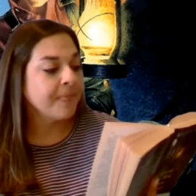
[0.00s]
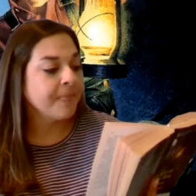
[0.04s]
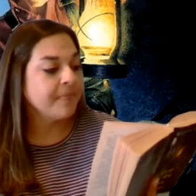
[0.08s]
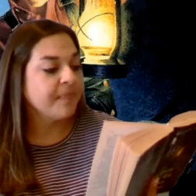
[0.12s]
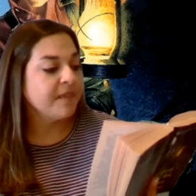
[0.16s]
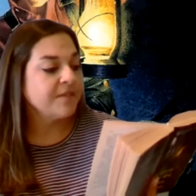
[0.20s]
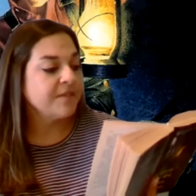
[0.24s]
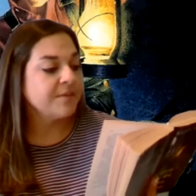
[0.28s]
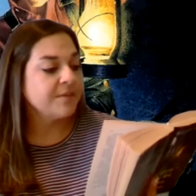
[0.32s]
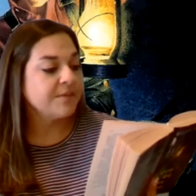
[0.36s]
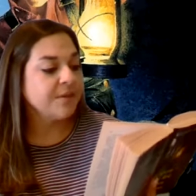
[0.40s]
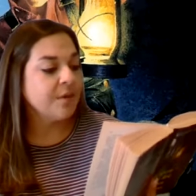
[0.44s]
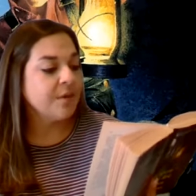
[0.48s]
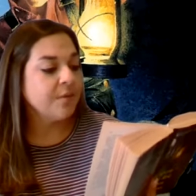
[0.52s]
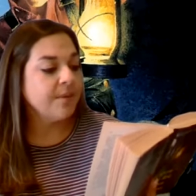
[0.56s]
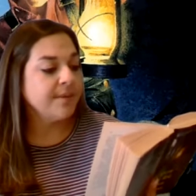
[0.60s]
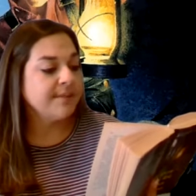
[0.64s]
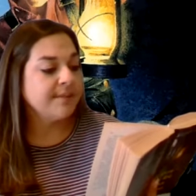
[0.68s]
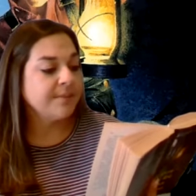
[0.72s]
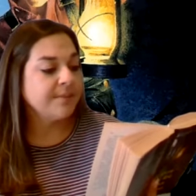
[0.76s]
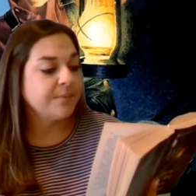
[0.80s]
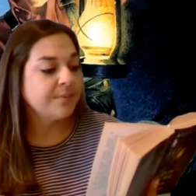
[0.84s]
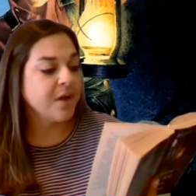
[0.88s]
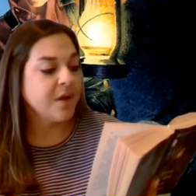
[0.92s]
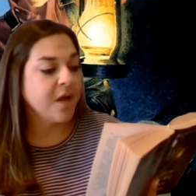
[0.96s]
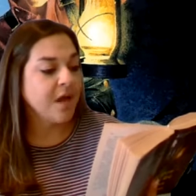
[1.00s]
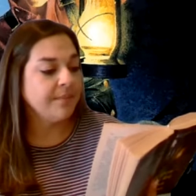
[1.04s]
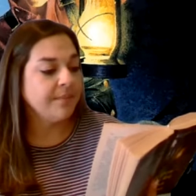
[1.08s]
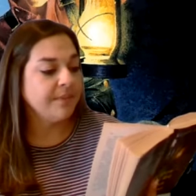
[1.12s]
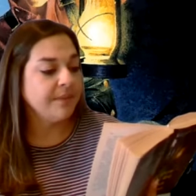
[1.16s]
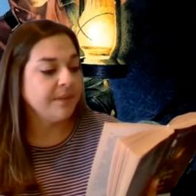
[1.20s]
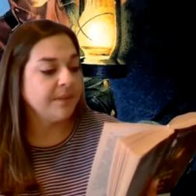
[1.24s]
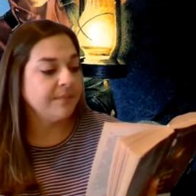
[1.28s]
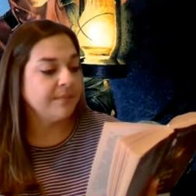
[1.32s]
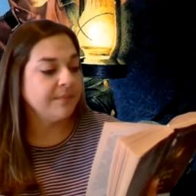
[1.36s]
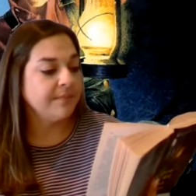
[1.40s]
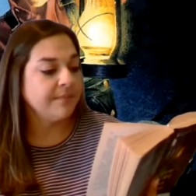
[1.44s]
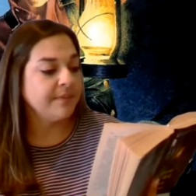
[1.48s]
This was always a
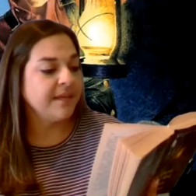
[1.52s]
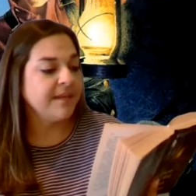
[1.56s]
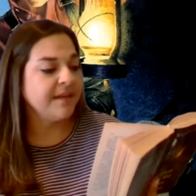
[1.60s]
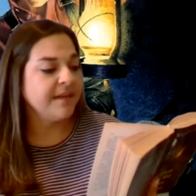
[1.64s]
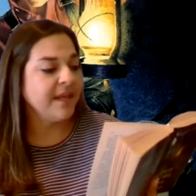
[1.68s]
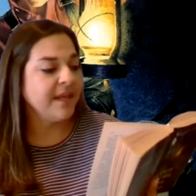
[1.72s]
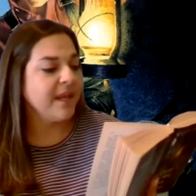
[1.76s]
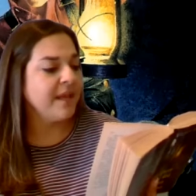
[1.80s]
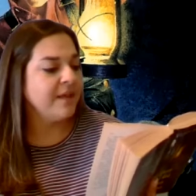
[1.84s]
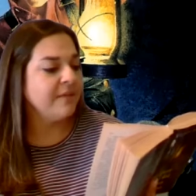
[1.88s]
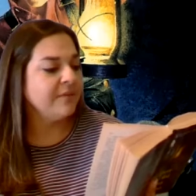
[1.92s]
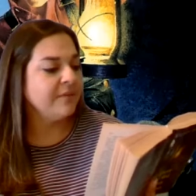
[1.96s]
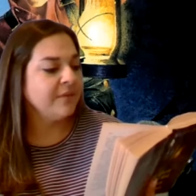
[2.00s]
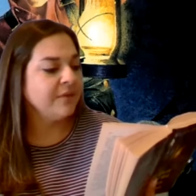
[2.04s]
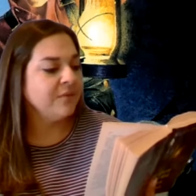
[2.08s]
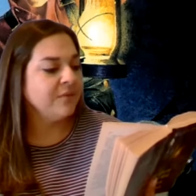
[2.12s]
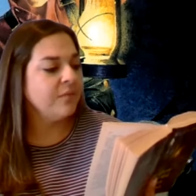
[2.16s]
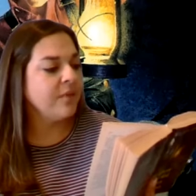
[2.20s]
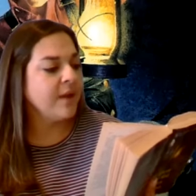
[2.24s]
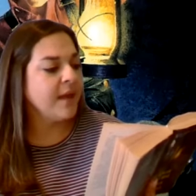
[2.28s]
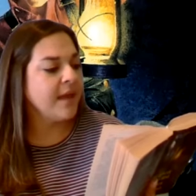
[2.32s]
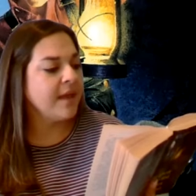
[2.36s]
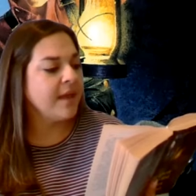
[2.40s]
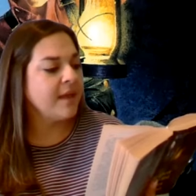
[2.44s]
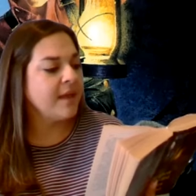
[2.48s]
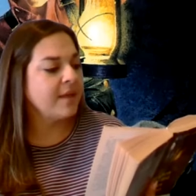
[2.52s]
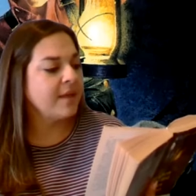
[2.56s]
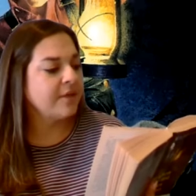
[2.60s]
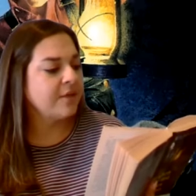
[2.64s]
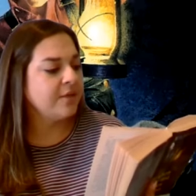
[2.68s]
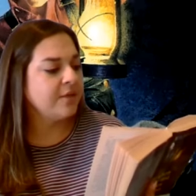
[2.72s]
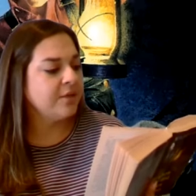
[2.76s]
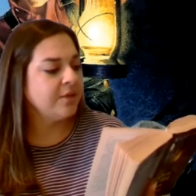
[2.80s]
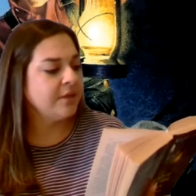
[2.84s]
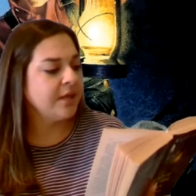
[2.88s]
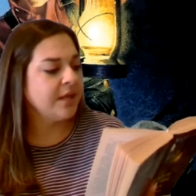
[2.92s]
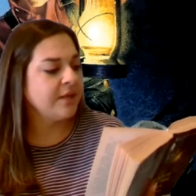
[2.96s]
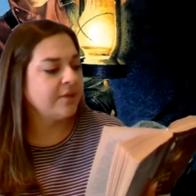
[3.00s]
problem. In every way I
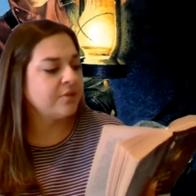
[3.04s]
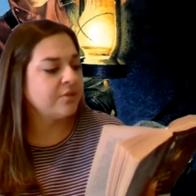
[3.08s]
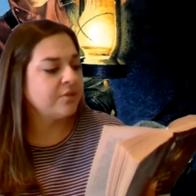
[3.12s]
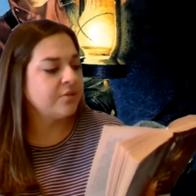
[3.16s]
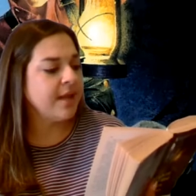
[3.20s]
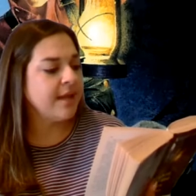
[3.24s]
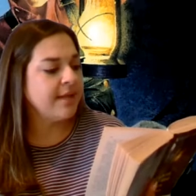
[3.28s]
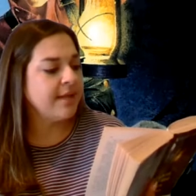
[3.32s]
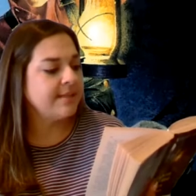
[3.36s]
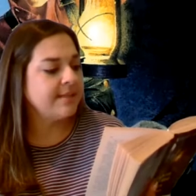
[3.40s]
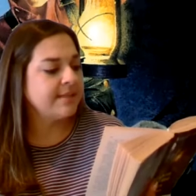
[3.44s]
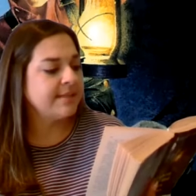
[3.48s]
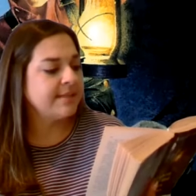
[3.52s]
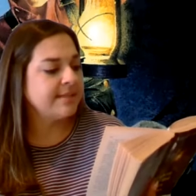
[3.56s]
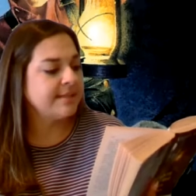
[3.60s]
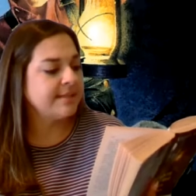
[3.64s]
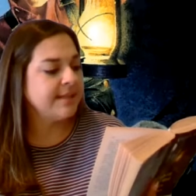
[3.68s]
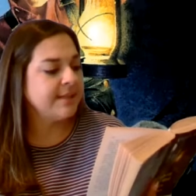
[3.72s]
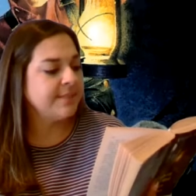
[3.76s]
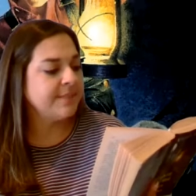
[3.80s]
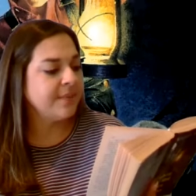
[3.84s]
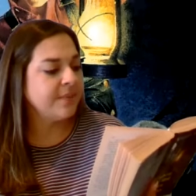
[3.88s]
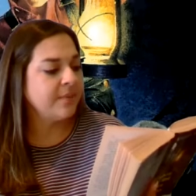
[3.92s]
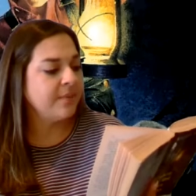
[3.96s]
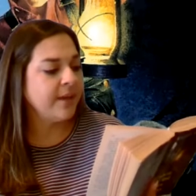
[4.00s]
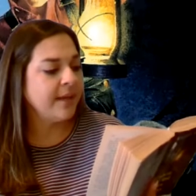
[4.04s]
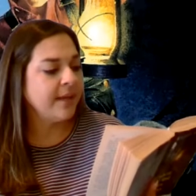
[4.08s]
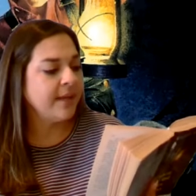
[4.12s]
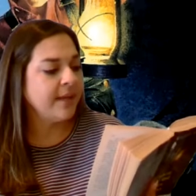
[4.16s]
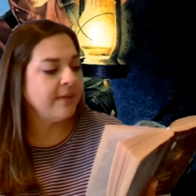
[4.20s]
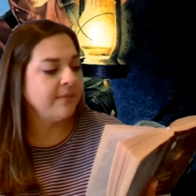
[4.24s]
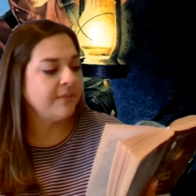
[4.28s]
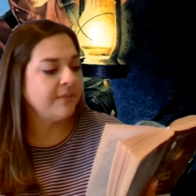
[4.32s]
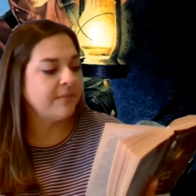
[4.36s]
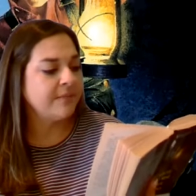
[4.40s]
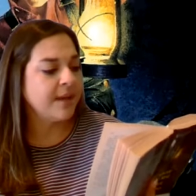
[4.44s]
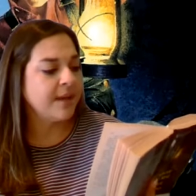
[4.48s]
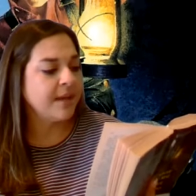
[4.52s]
could, I tried to slip away
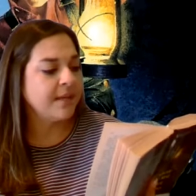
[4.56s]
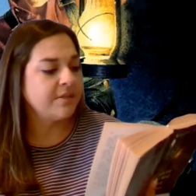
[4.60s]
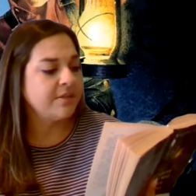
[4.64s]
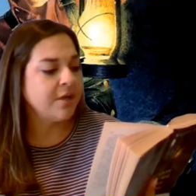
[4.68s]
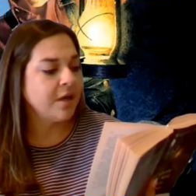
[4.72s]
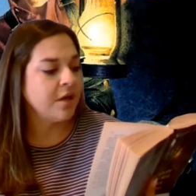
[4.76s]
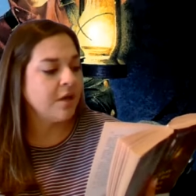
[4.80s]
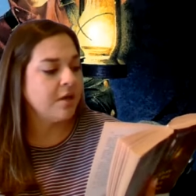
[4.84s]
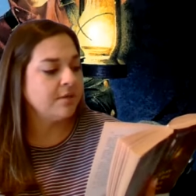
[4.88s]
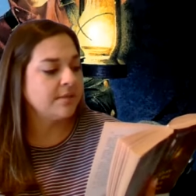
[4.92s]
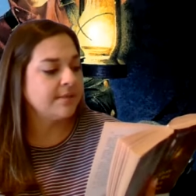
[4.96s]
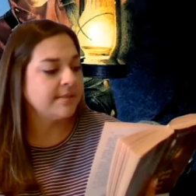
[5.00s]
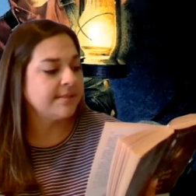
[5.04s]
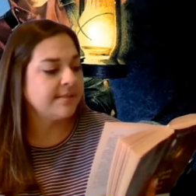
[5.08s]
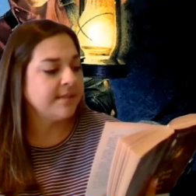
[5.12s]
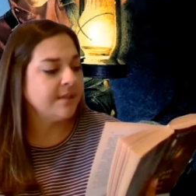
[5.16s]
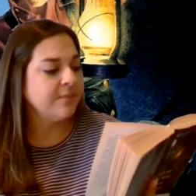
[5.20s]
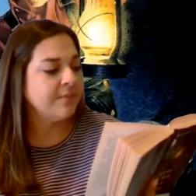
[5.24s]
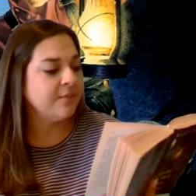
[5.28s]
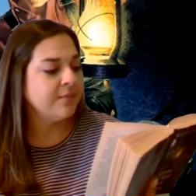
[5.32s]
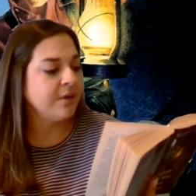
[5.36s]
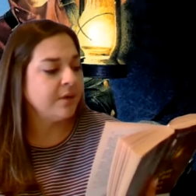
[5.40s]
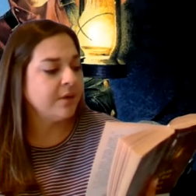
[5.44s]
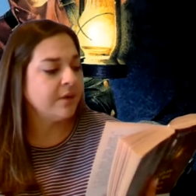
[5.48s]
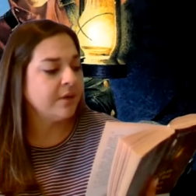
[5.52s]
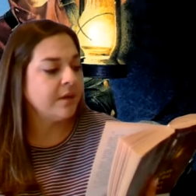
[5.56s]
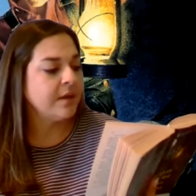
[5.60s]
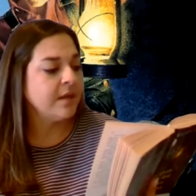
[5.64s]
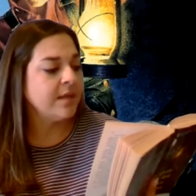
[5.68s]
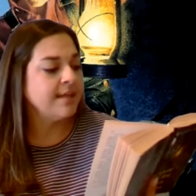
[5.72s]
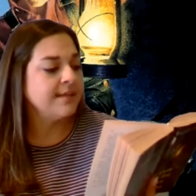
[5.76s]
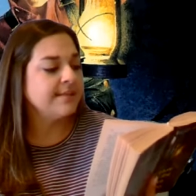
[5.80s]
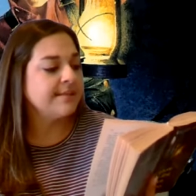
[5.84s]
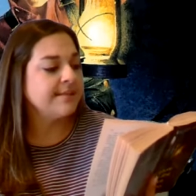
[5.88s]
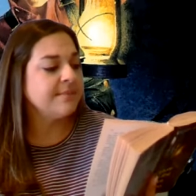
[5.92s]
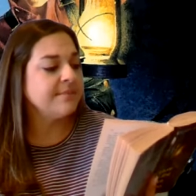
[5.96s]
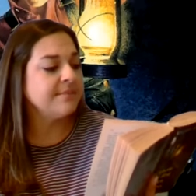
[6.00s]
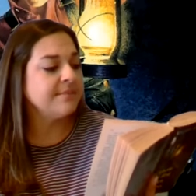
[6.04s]
from my dogs somewhere.
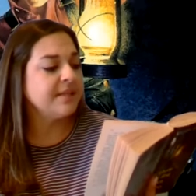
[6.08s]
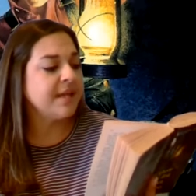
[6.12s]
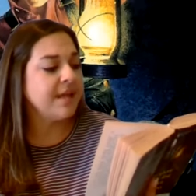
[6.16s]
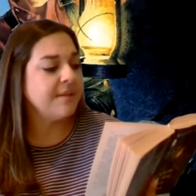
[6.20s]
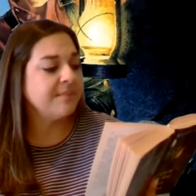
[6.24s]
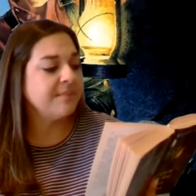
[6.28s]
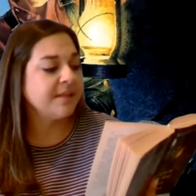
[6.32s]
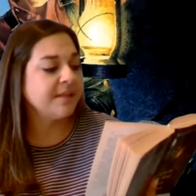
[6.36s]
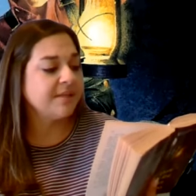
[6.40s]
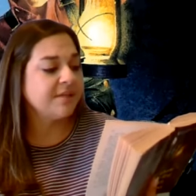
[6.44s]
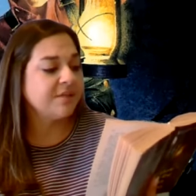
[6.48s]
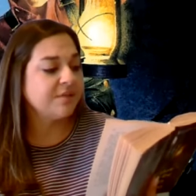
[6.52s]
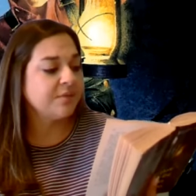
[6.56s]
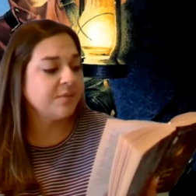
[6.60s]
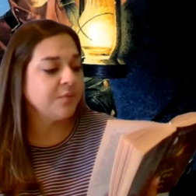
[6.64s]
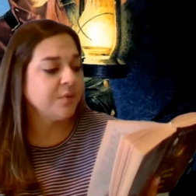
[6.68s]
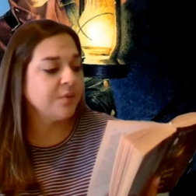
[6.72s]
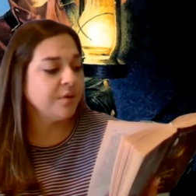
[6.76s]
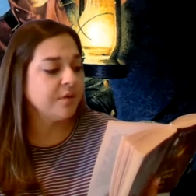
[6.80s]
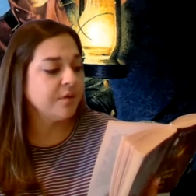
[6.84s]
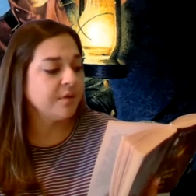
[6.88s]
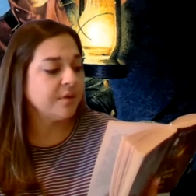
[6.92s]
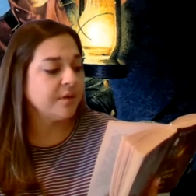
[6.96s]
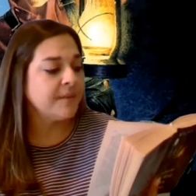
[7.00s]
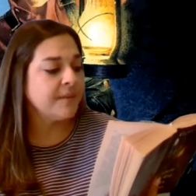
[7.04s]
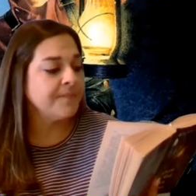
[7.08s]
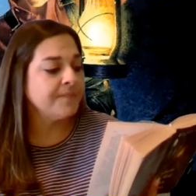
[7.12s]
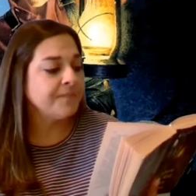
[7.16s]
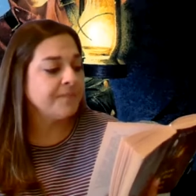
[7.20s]
Sometimes I swore